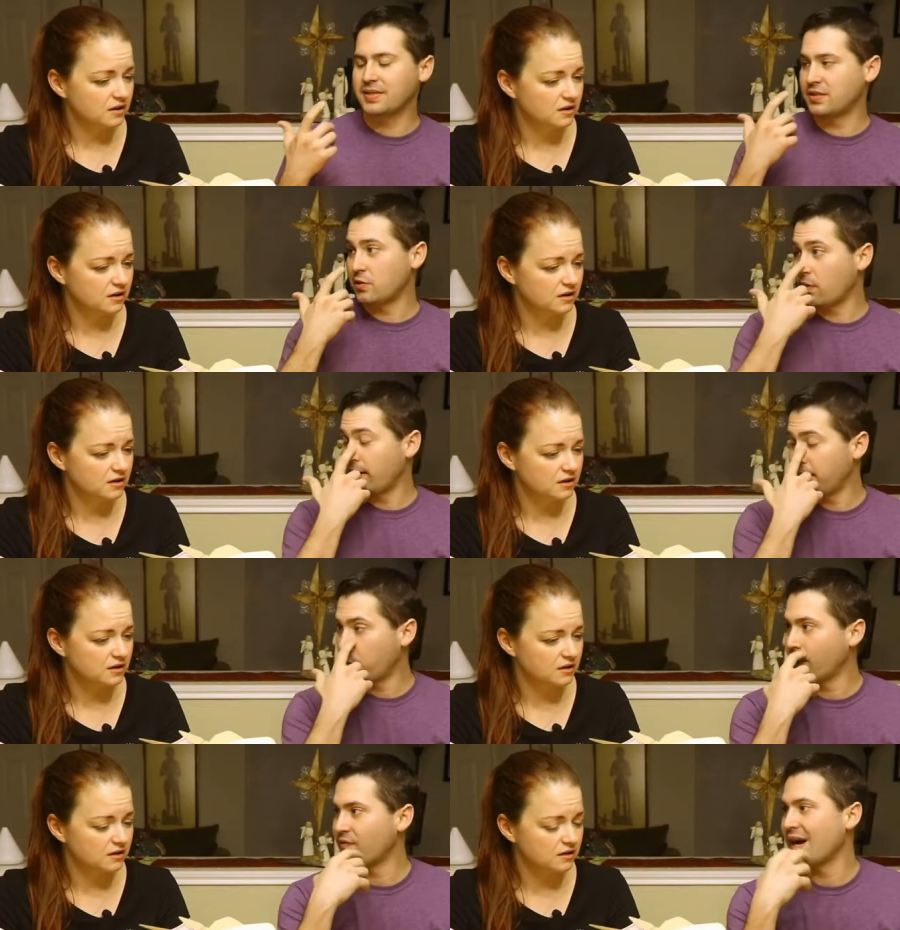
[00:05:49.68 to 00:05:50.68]
Speaker 1: because it's only
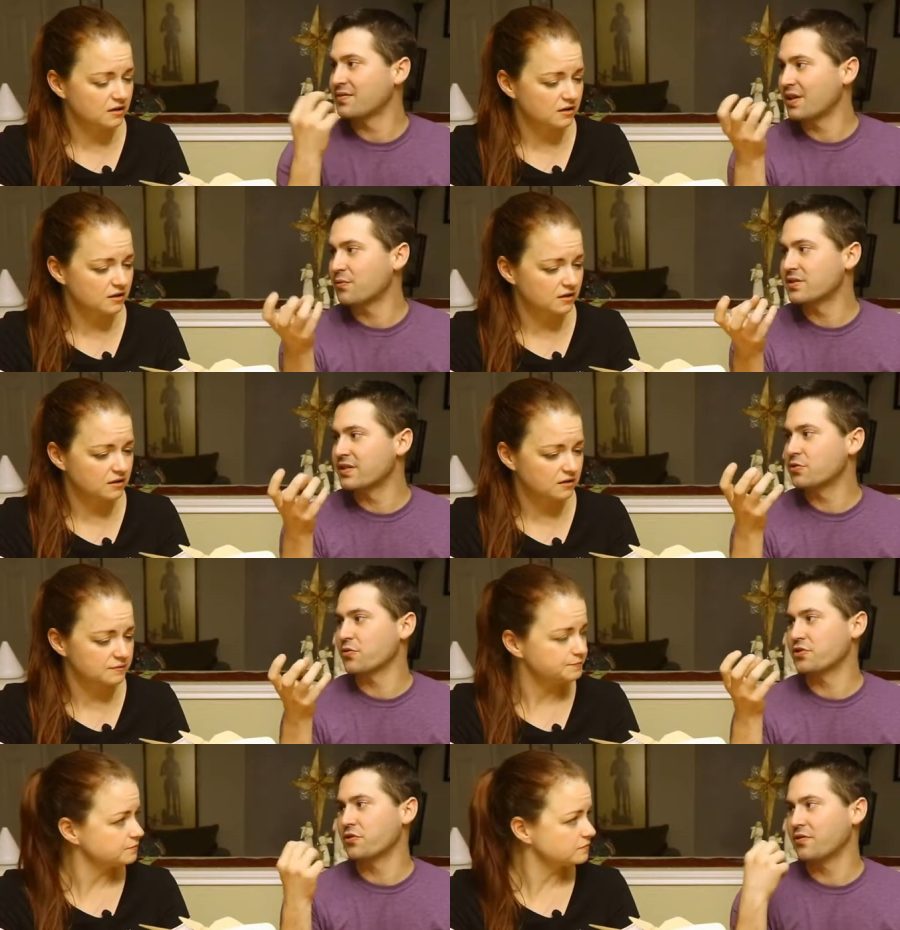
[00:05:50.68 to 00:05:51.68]
8.5, so that
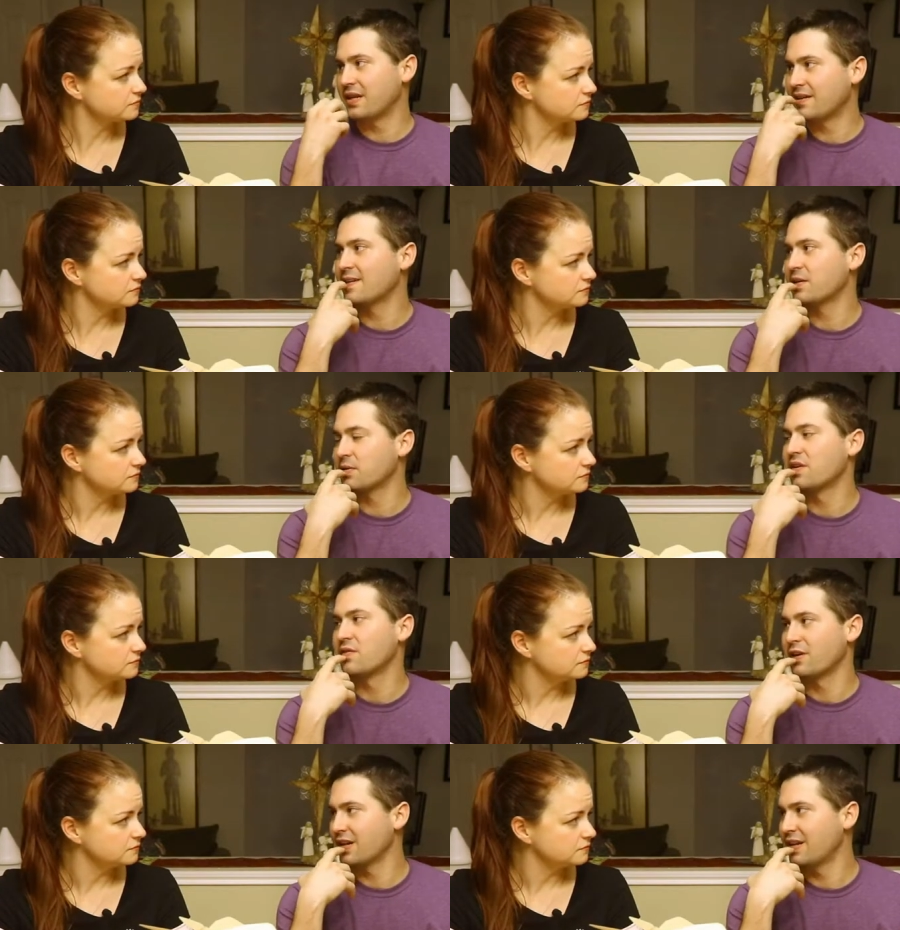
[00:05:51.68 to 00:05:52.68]
residual sugar didn't get
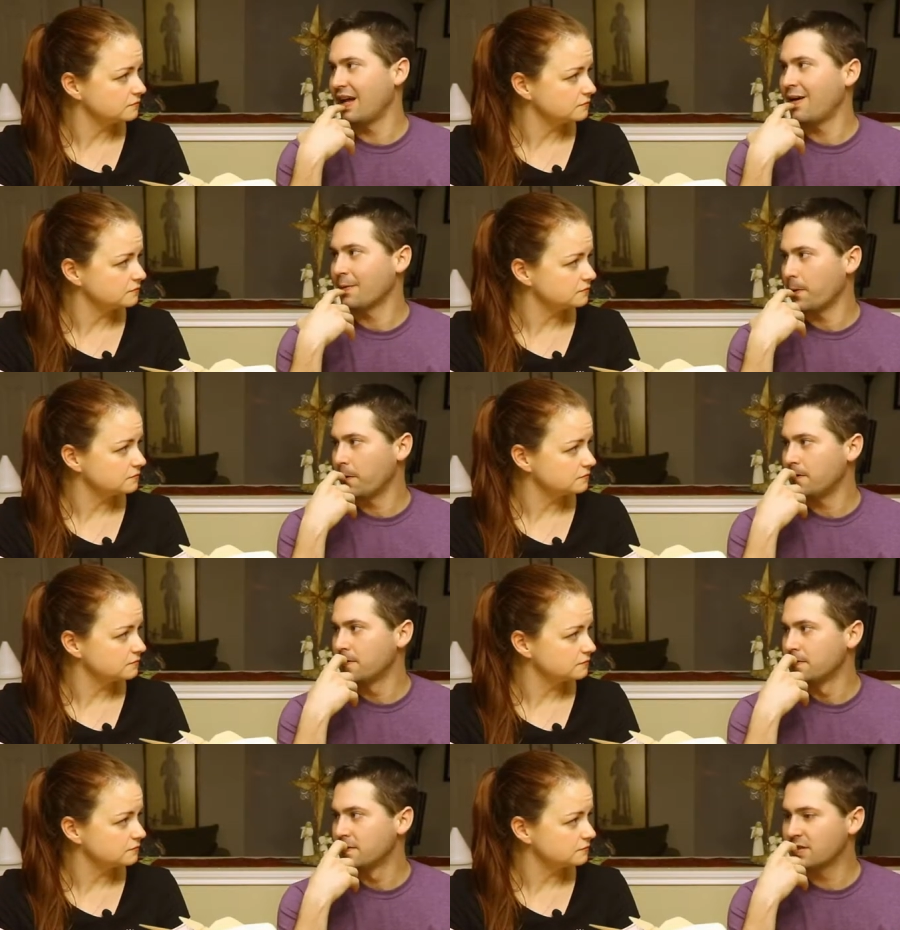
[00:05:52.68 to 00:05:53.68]
converted to alcohol.
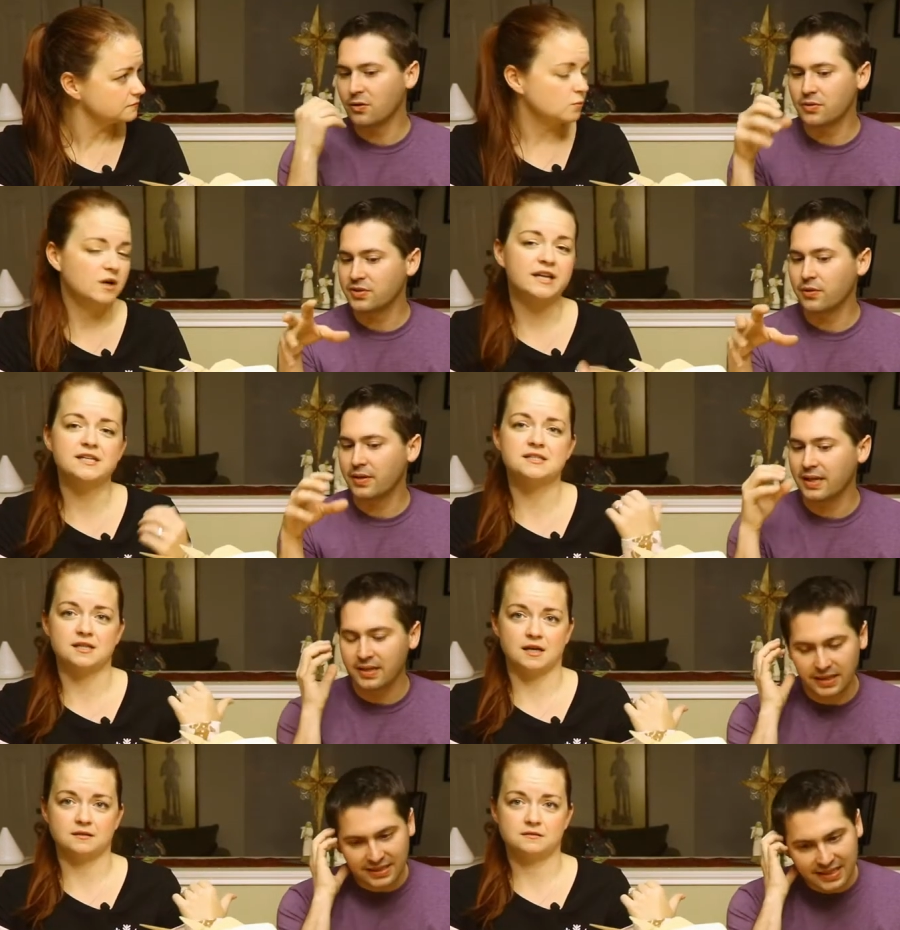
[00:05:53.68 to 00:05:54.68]
So, so that,
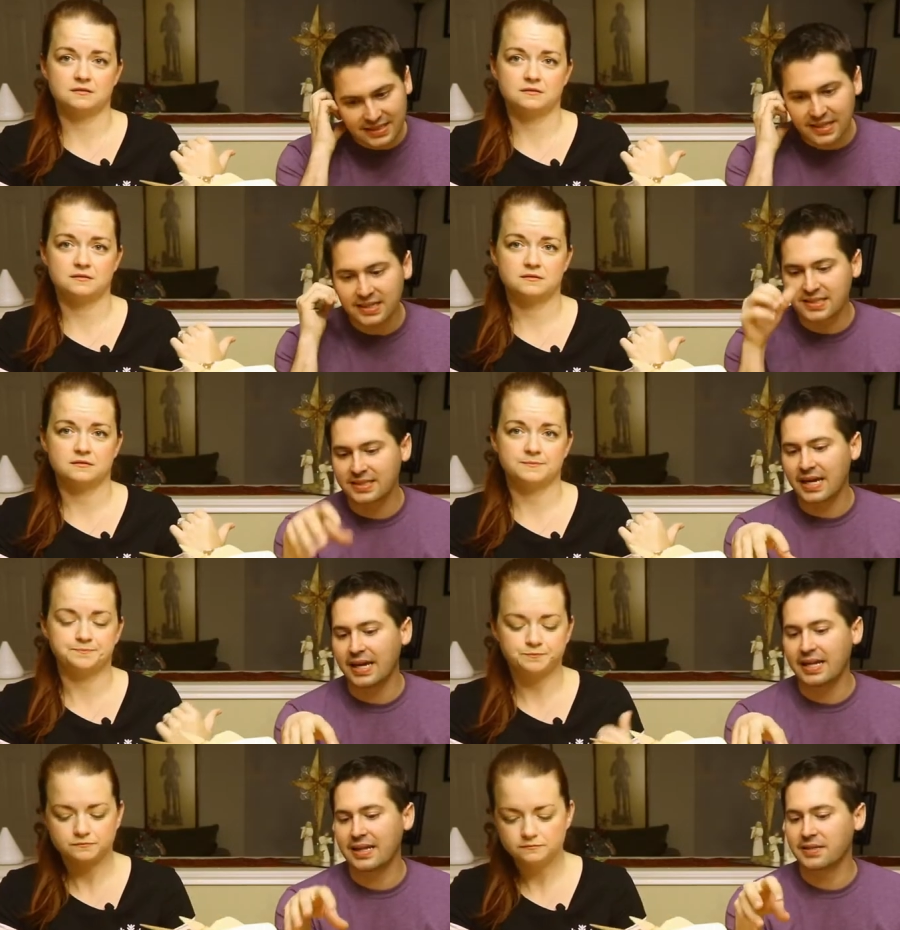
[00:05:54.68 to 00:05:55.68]
that, that's going to
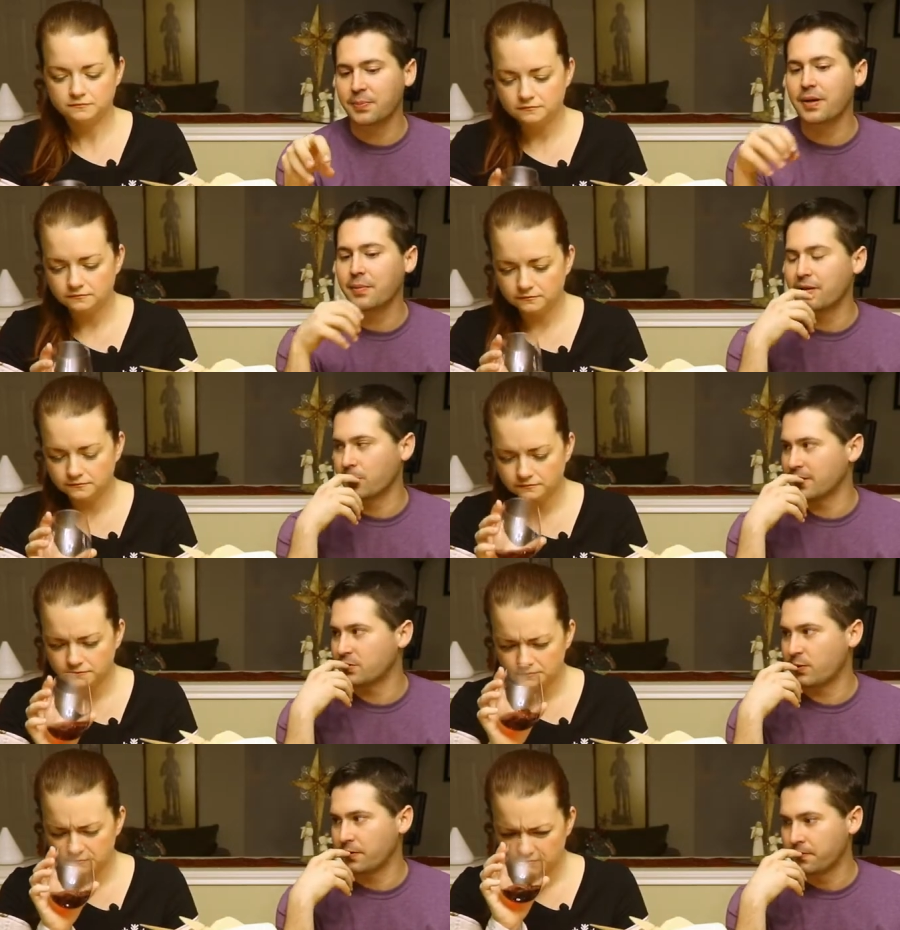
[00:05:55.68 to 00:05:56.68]
stay. That's going to make the wine
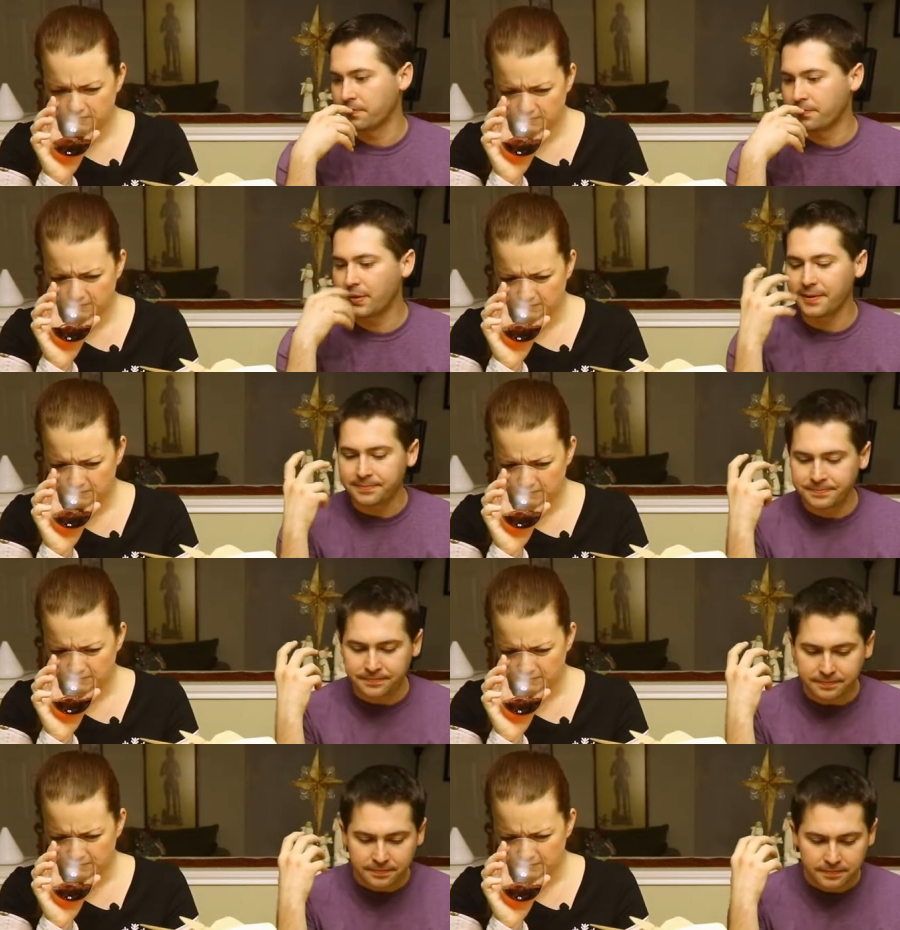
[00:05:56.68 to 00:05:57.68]
sweeter. But,
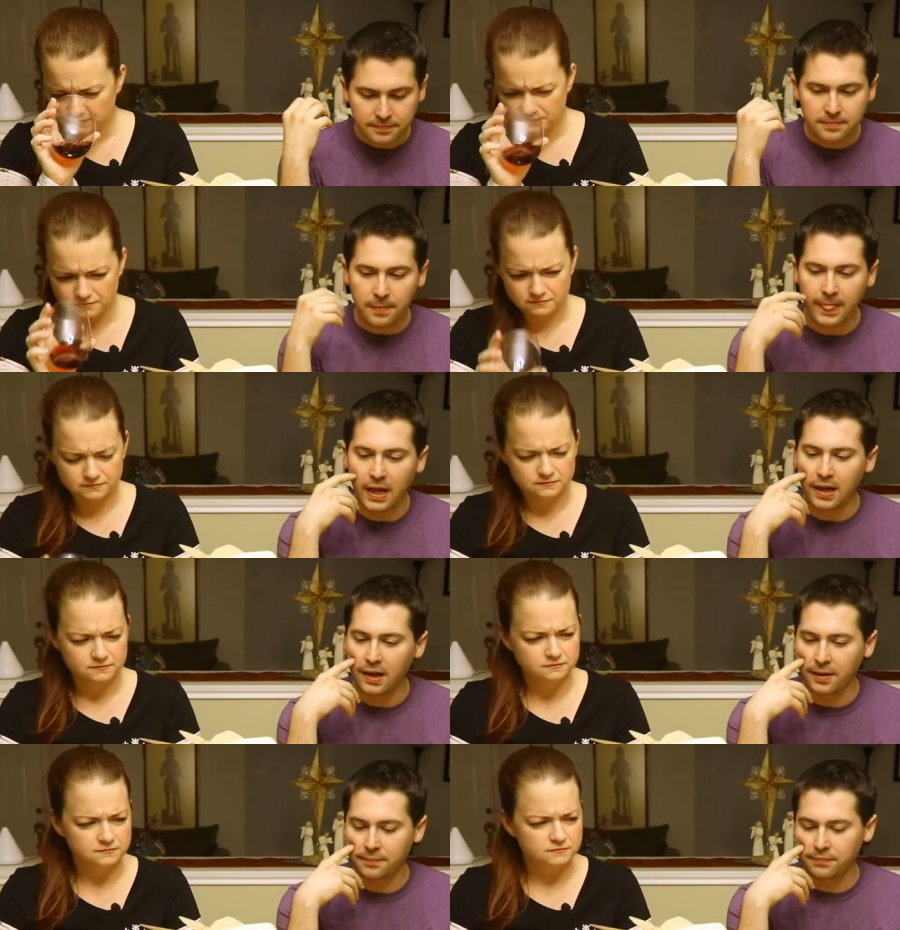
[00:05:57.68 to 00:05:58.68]

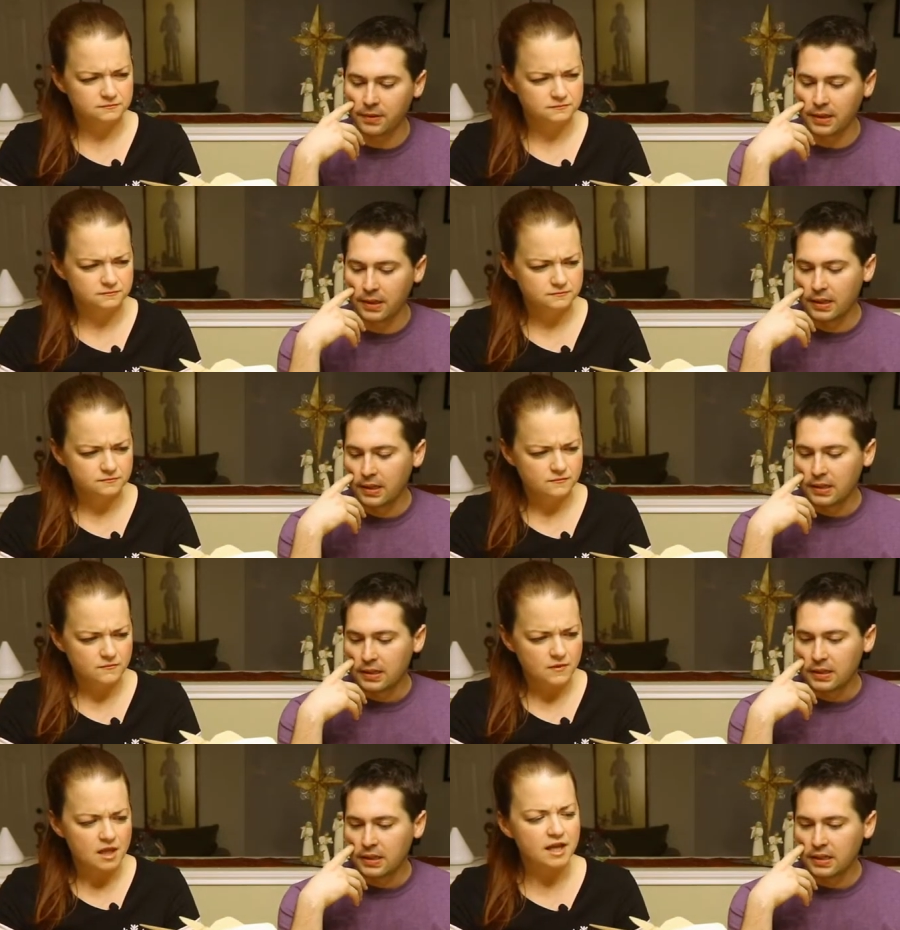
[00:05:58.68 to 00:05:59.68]
um,
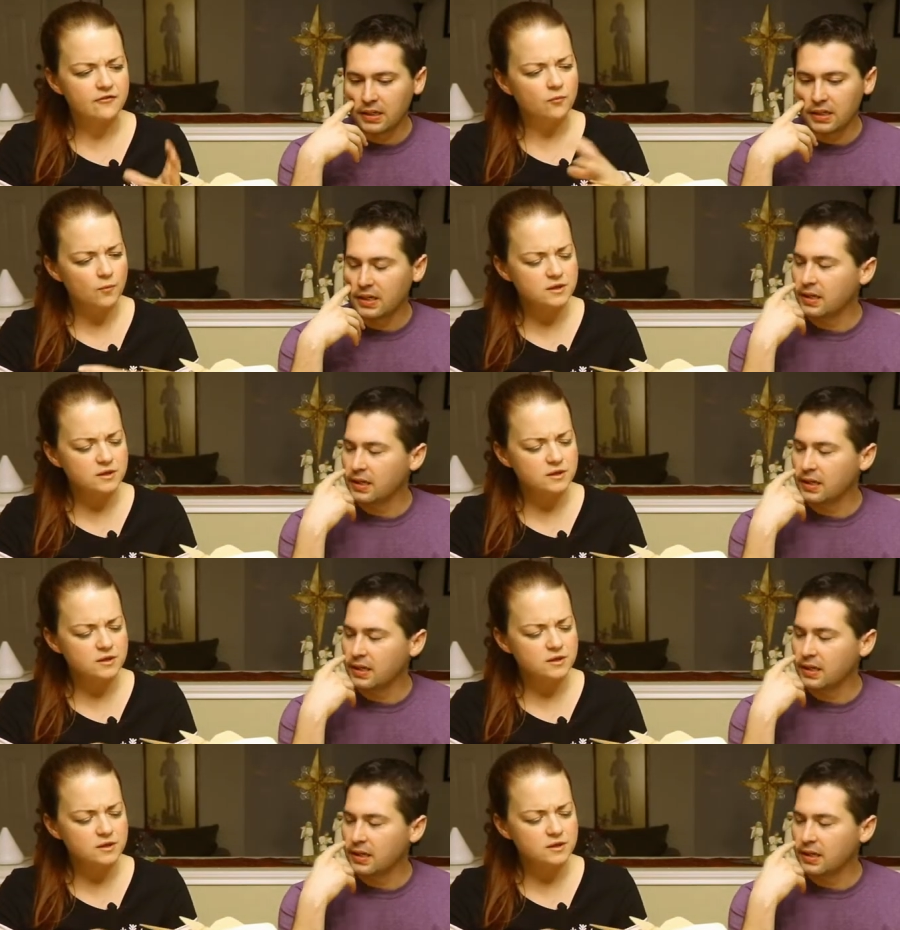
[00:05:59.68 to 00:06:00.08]
like if it